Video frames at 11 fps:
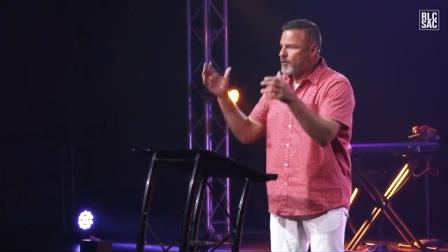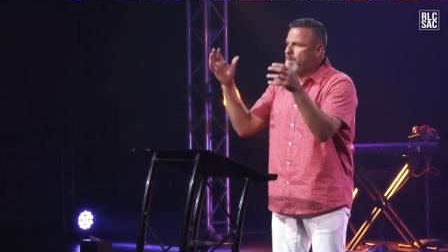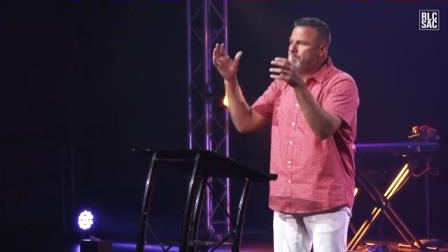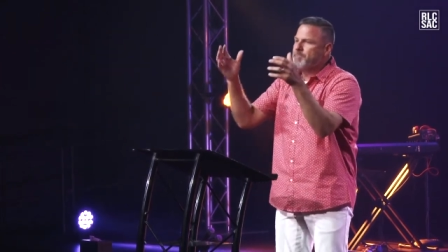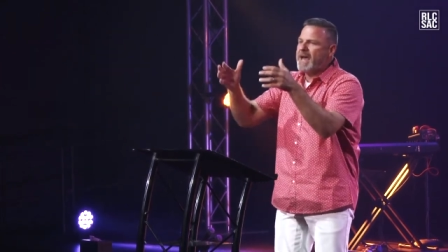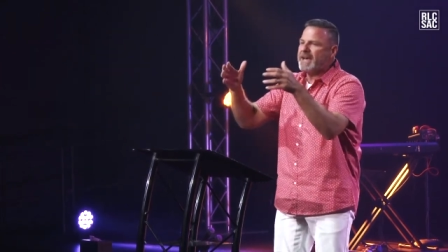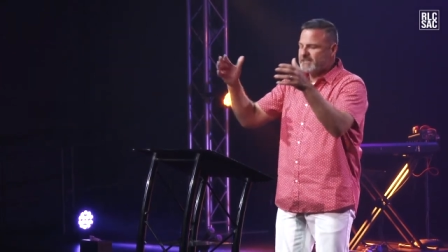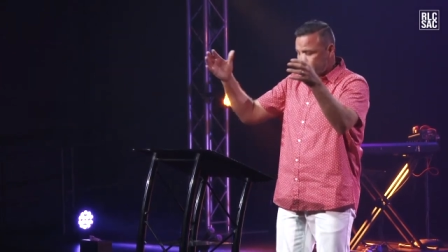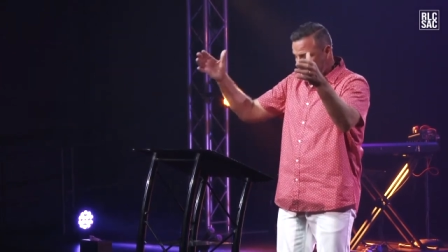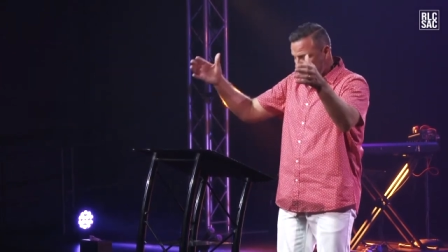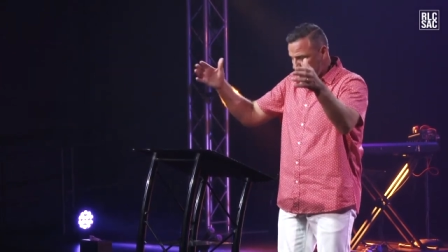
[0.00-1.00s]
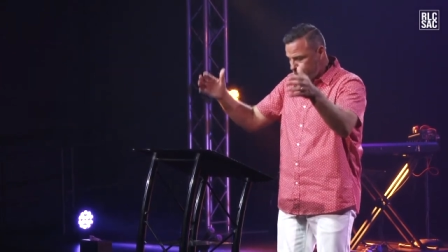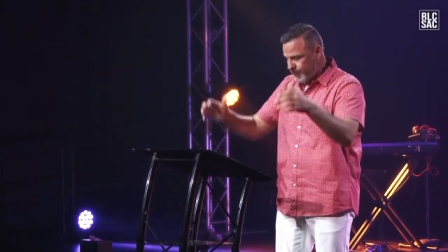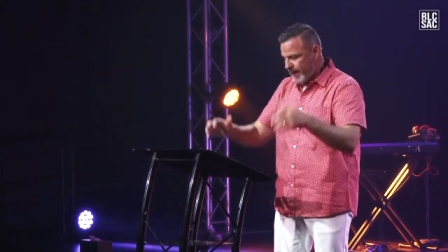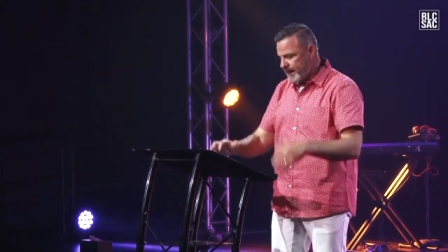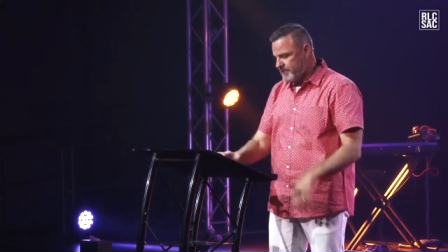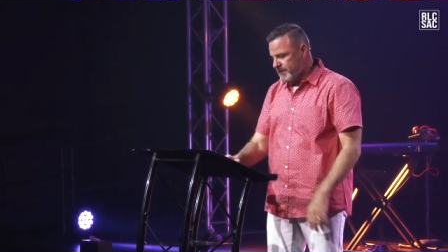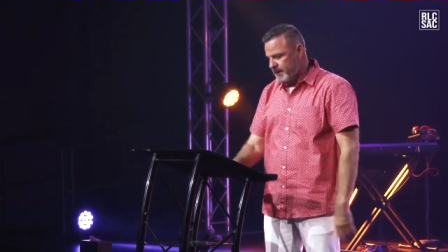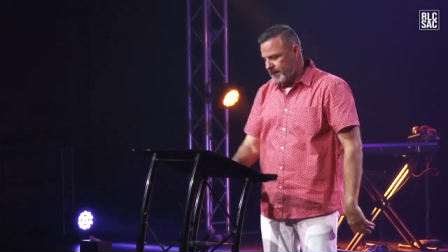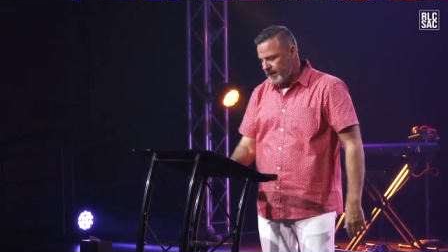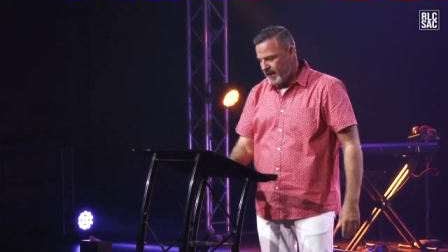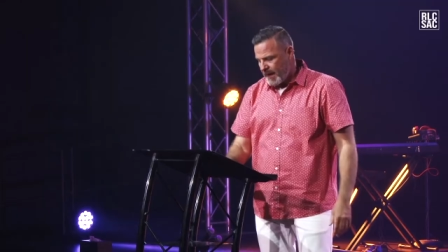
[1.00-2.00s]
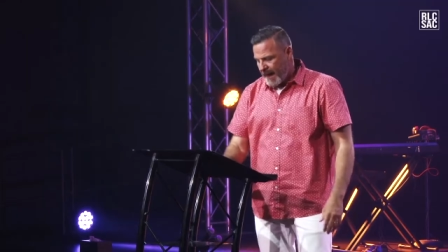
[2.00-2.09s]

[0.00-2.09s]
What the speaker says: for the best for her family.